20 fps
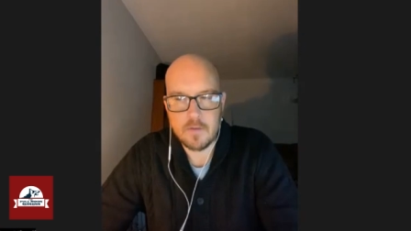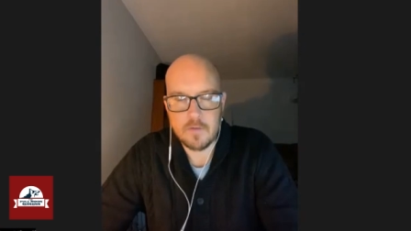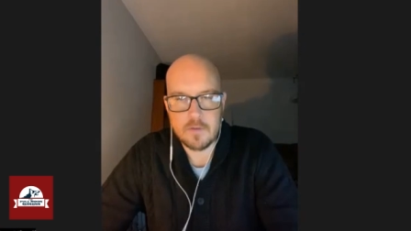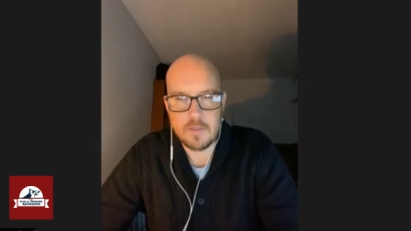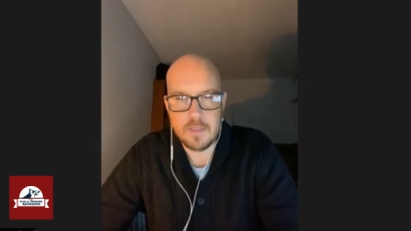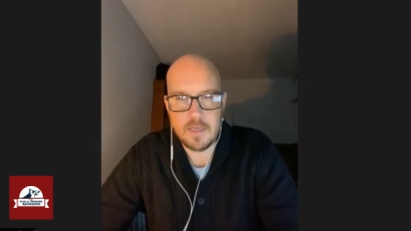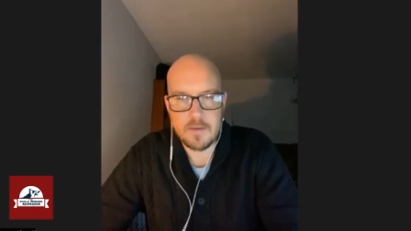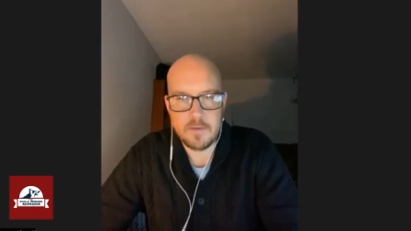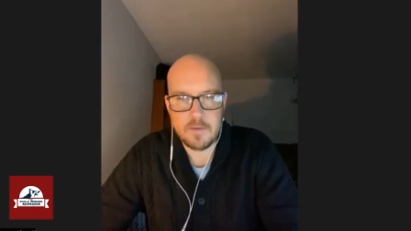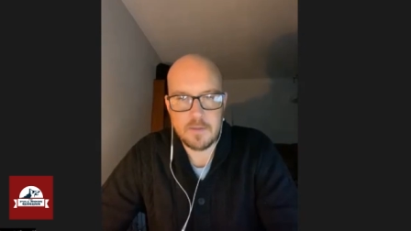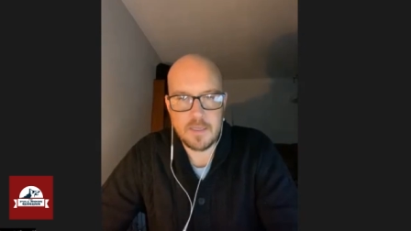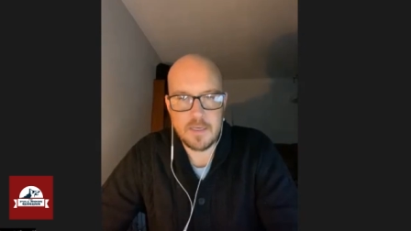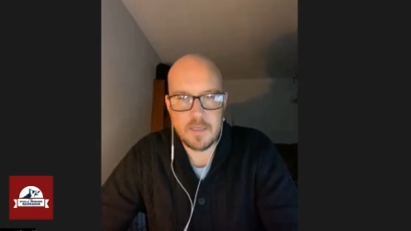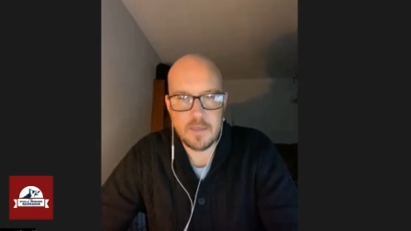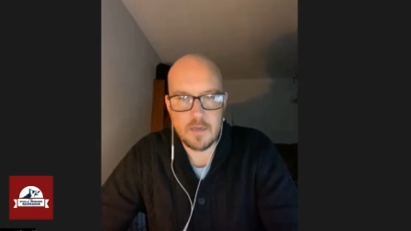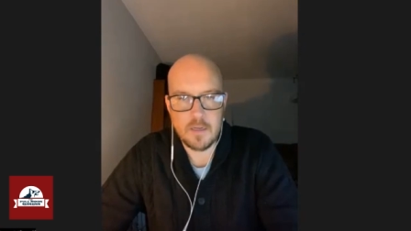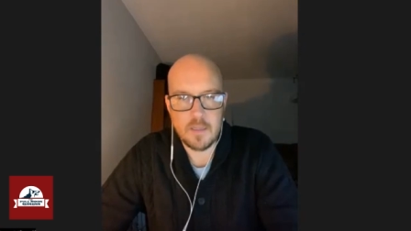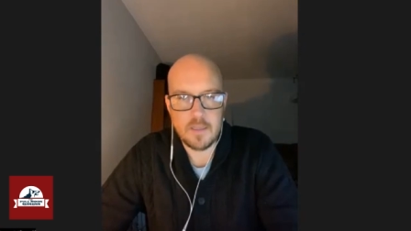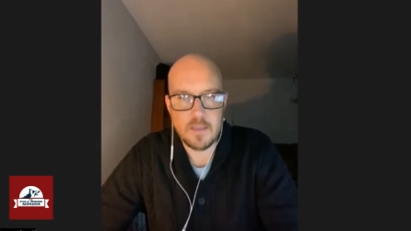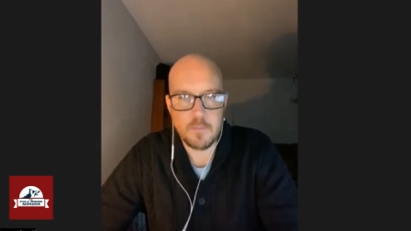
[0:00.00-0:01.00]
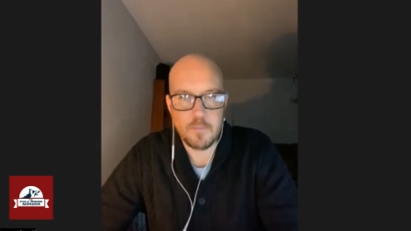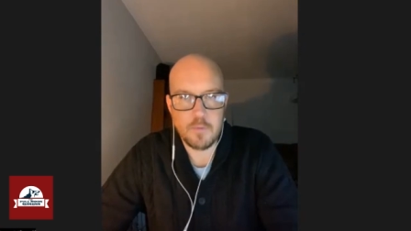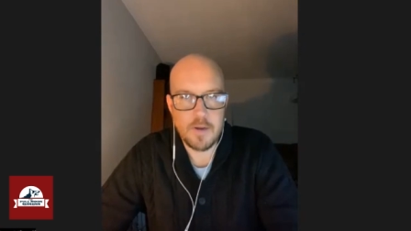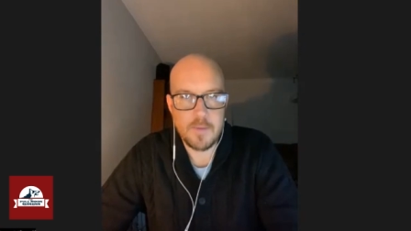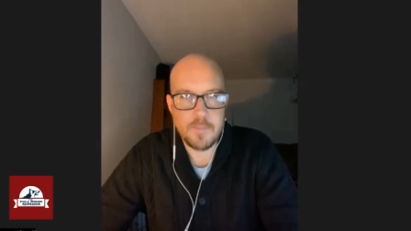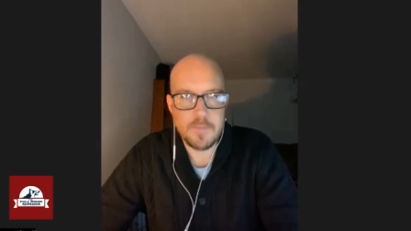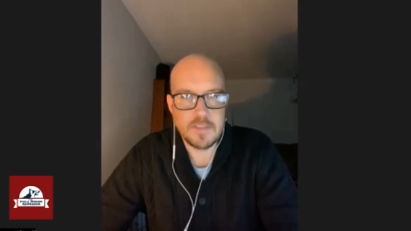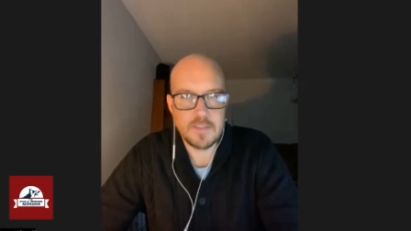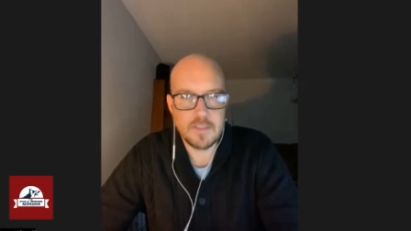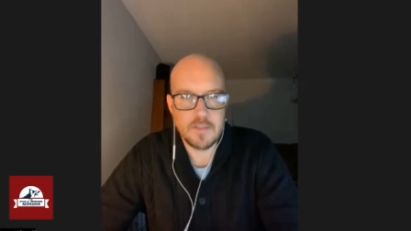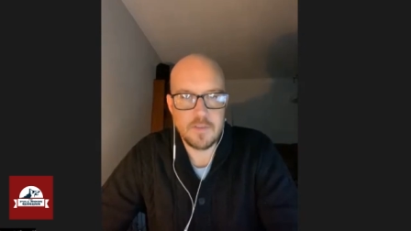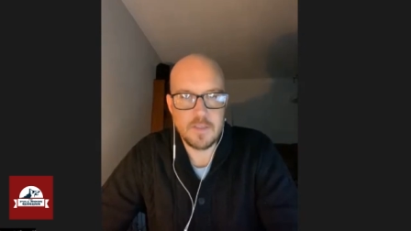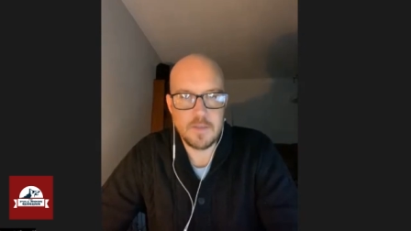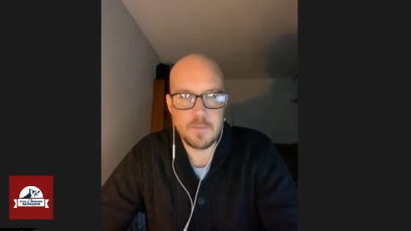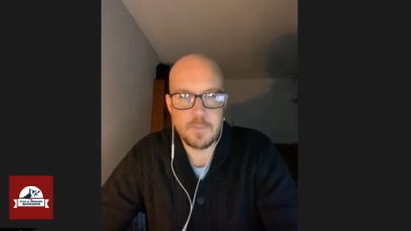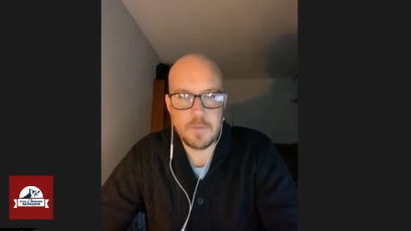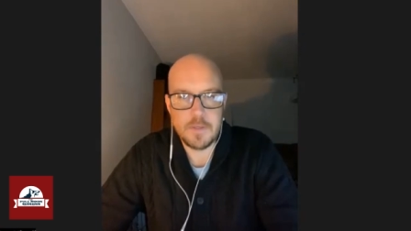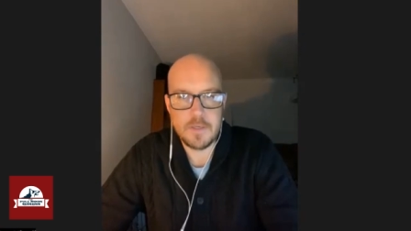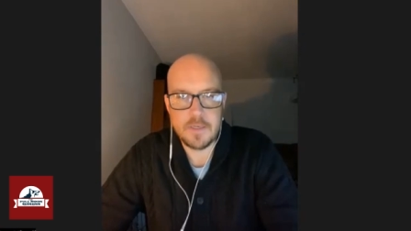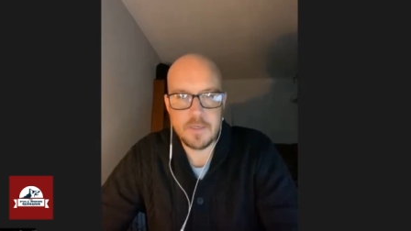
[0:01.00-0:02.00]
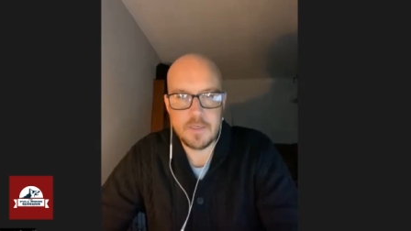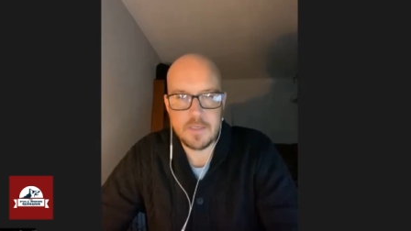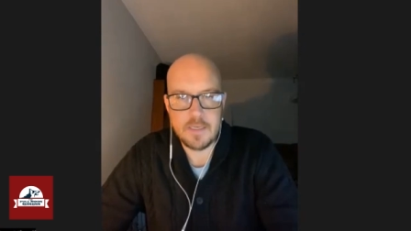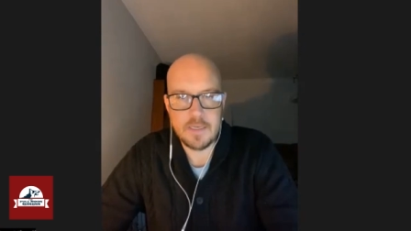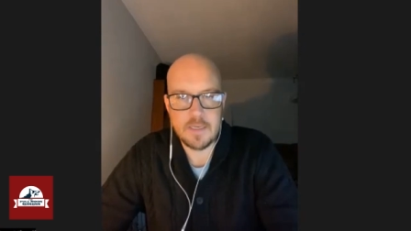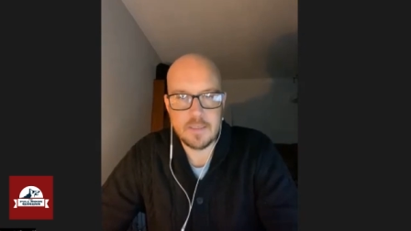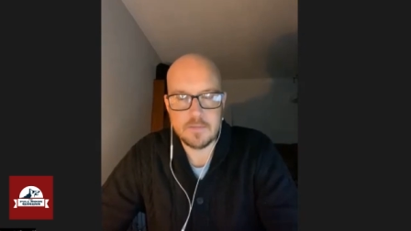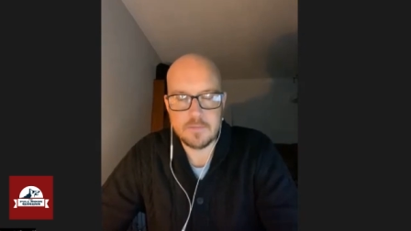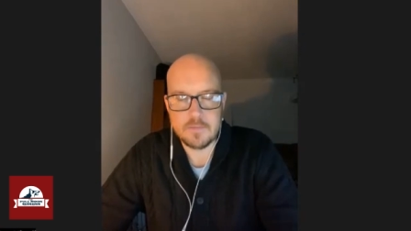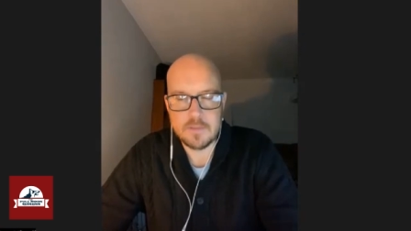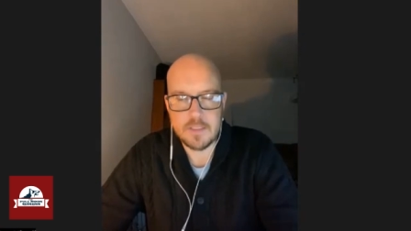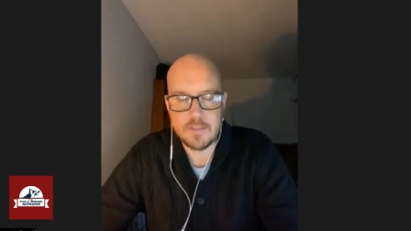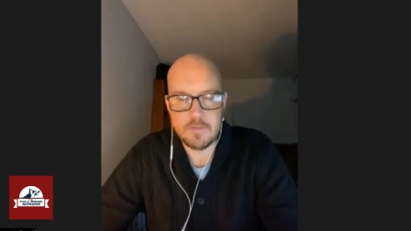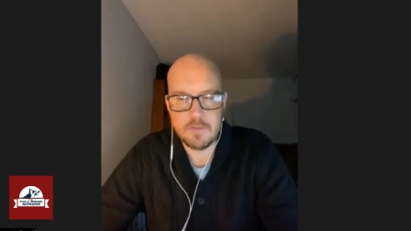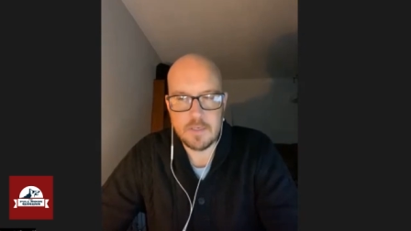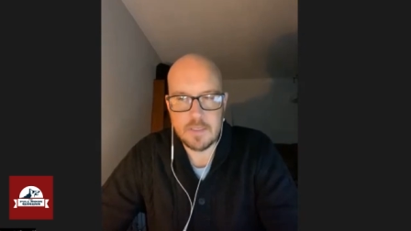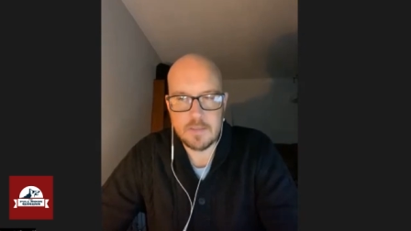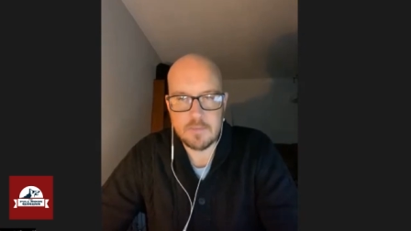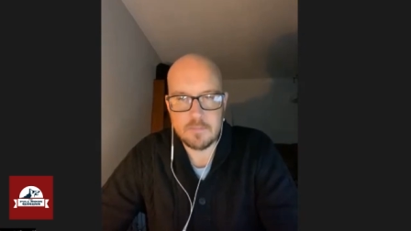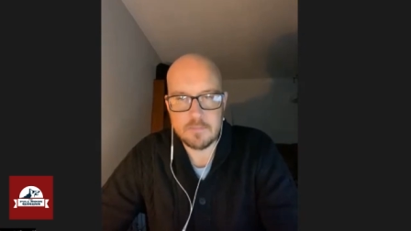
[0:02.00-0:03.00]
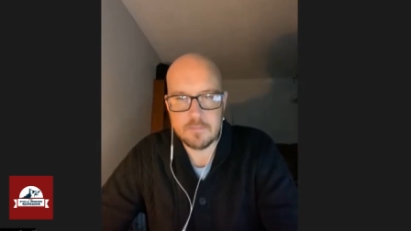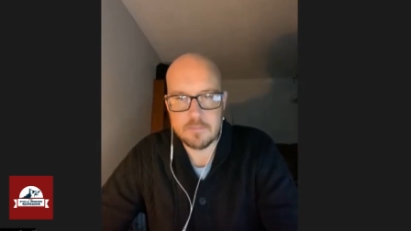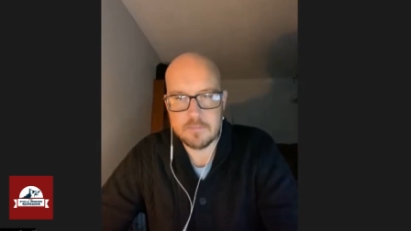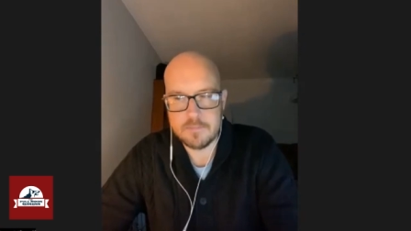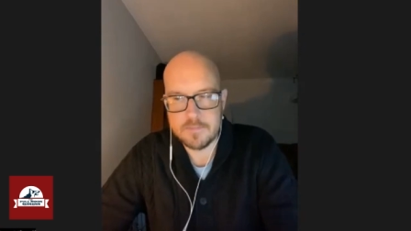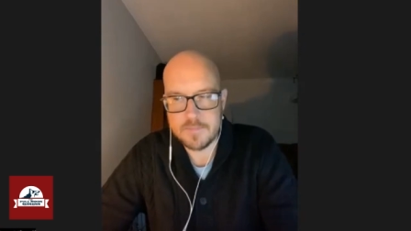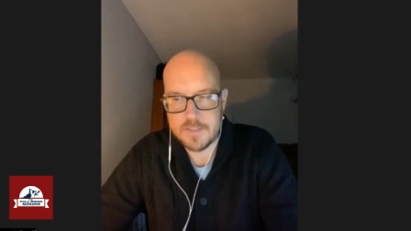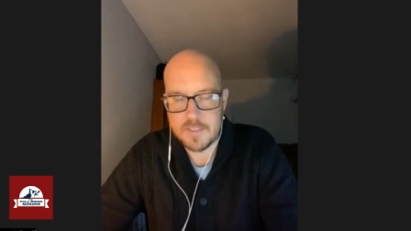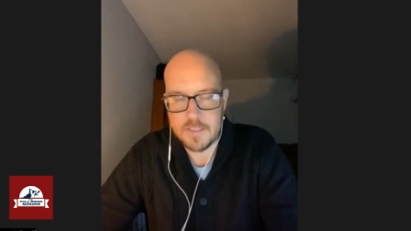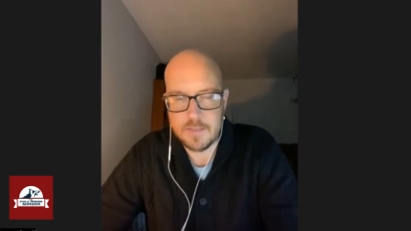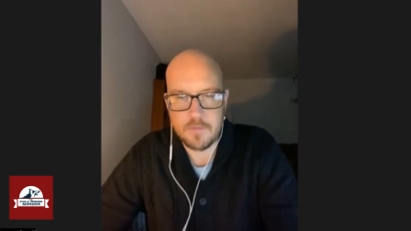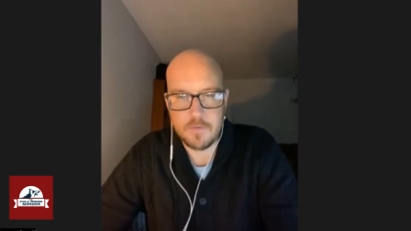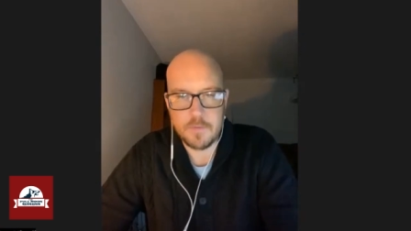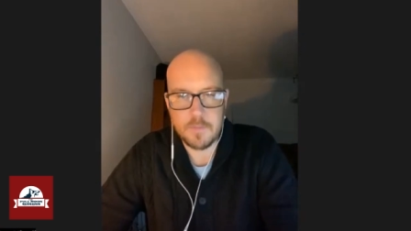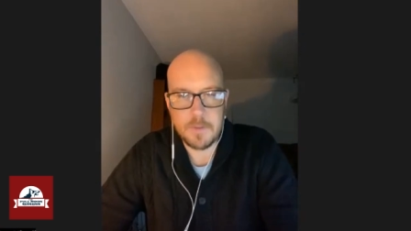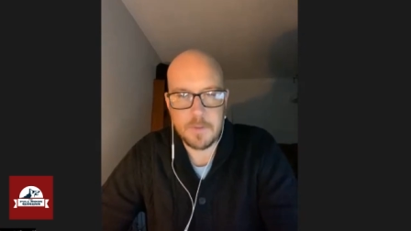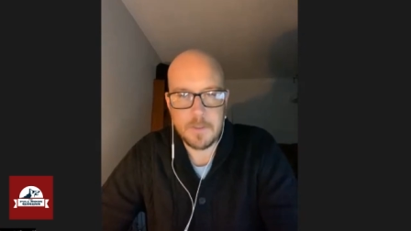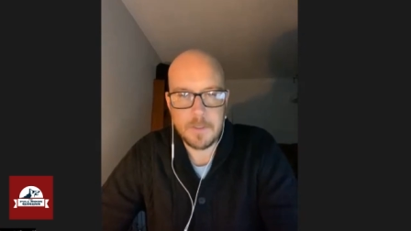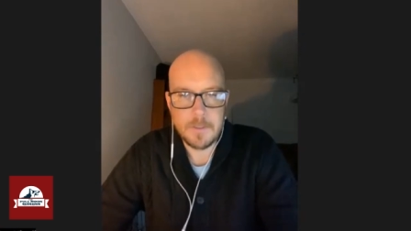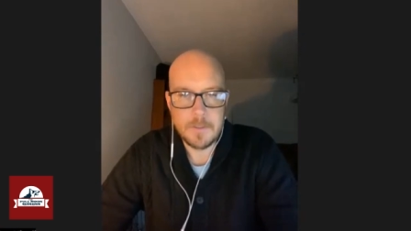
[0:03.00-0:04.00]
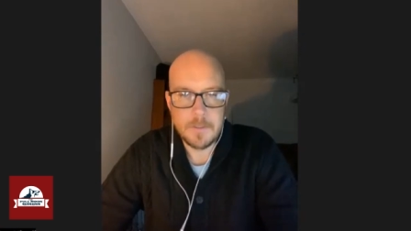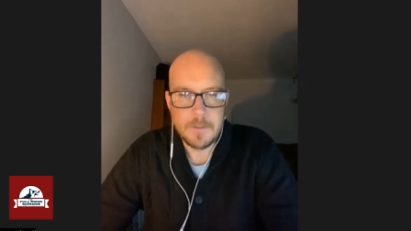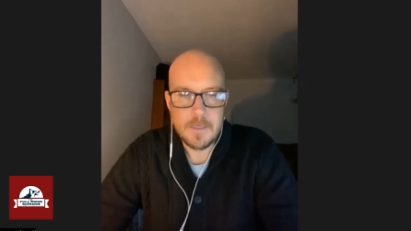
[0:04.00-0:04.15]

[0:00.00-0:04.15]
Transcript: thought that you know I liked the premise of it, but you know didn't really sit for me.